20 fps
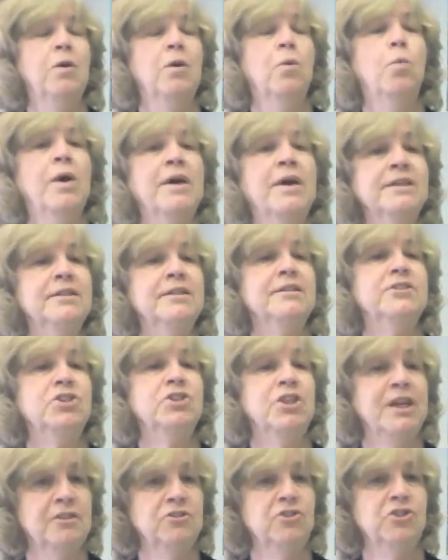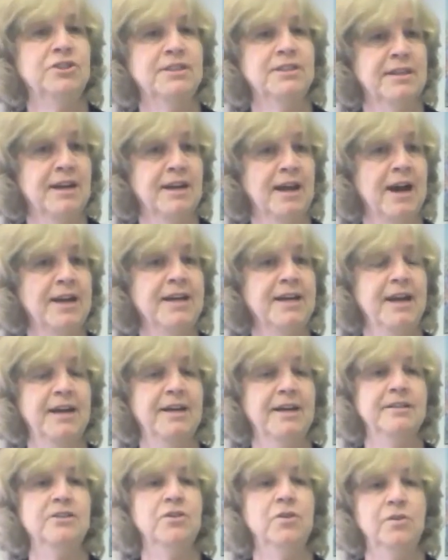One of the challenges that I
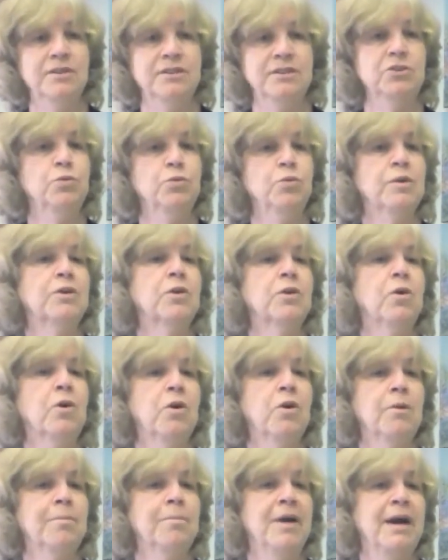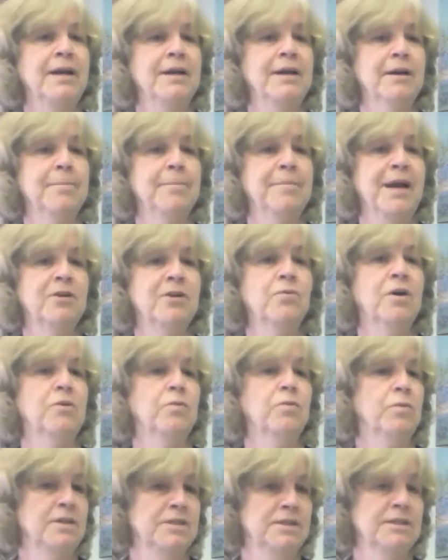had, as you recall, my
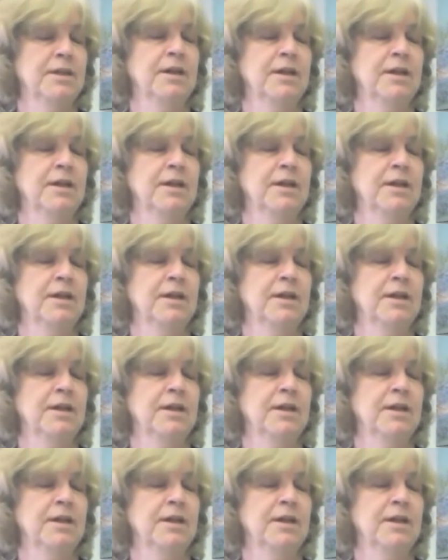background was